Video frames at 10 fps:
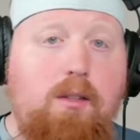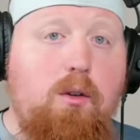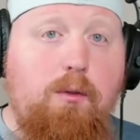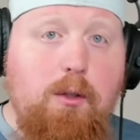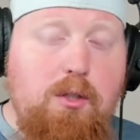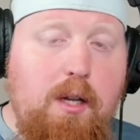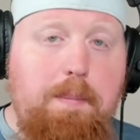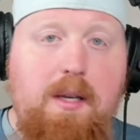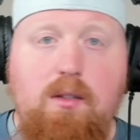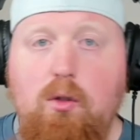so first
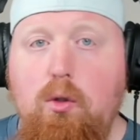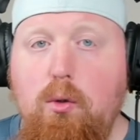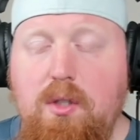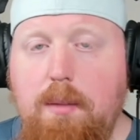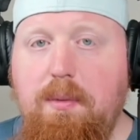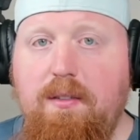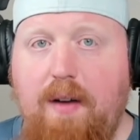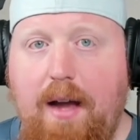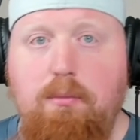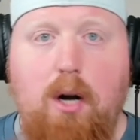up is new
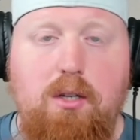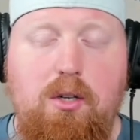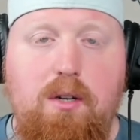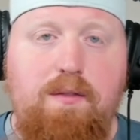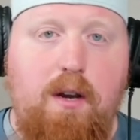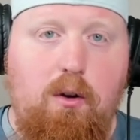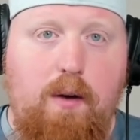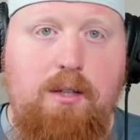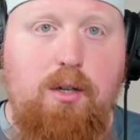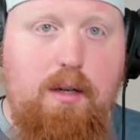simplified project
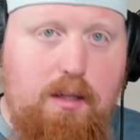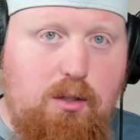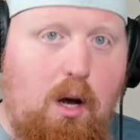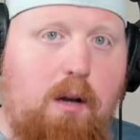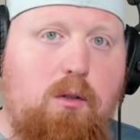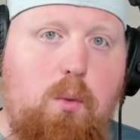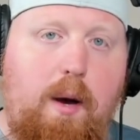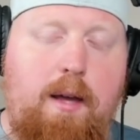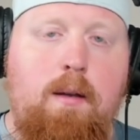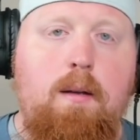configuration is on its
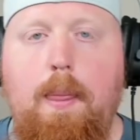way.